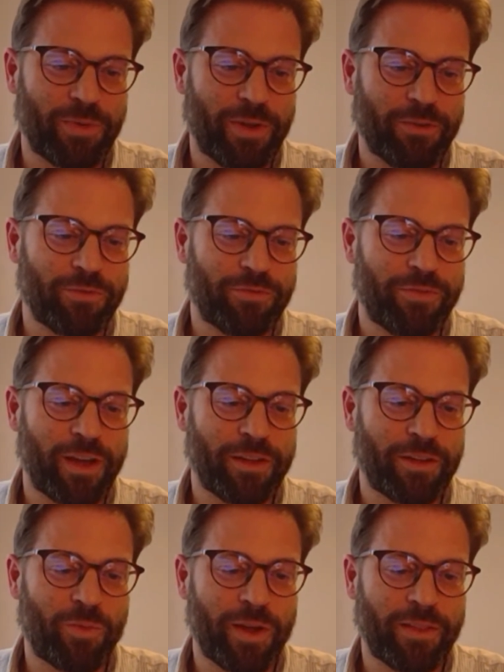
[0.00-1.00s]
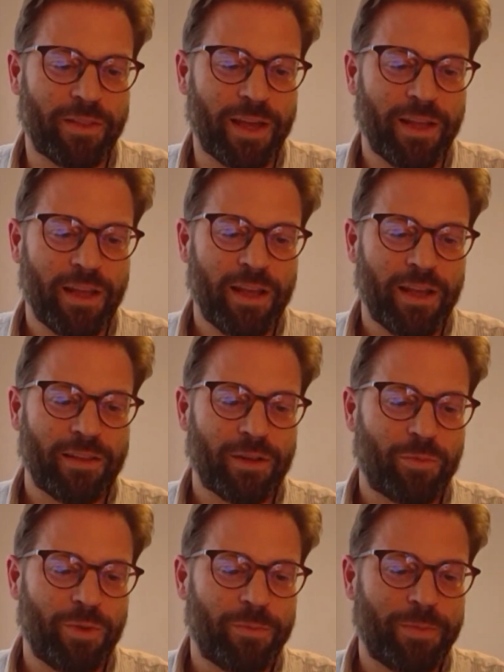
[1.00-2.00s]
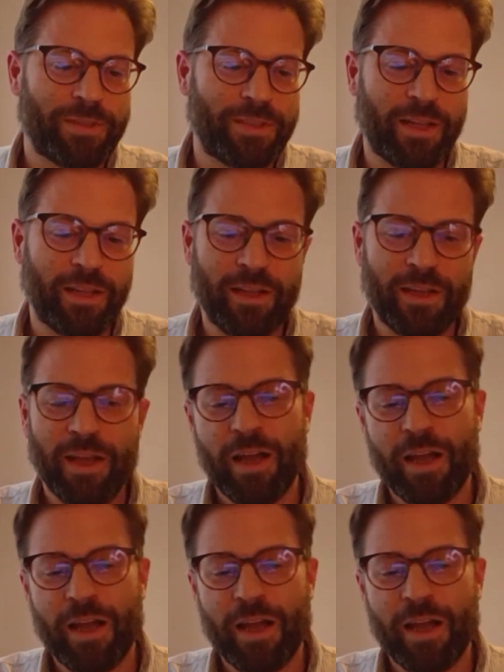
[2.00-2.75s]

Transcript: We have to find a way that we basically